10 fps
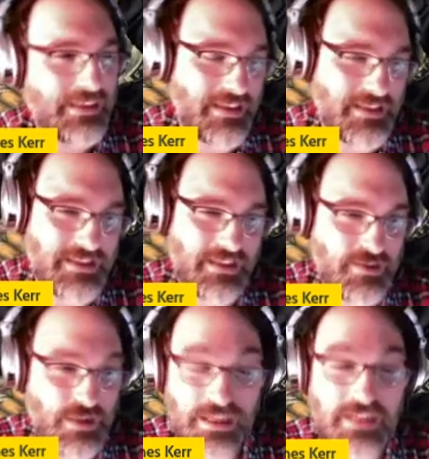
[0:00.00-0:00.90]
and uh,
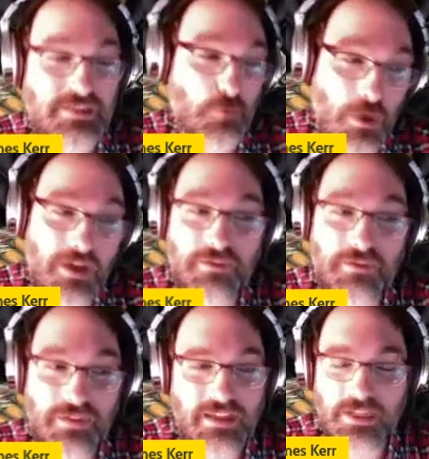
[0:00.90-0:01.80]
so that's one of
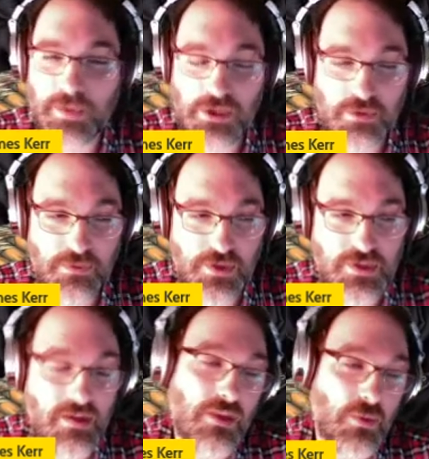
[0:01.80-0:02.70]
the expansion books
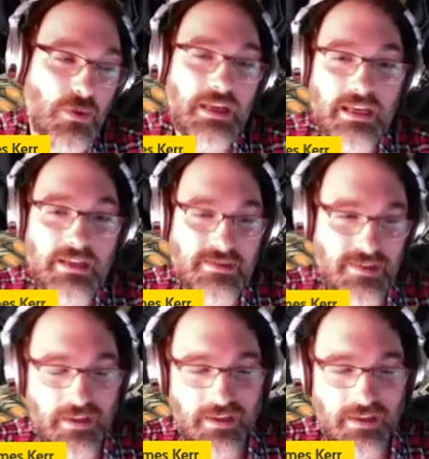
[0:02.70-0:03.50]
another one is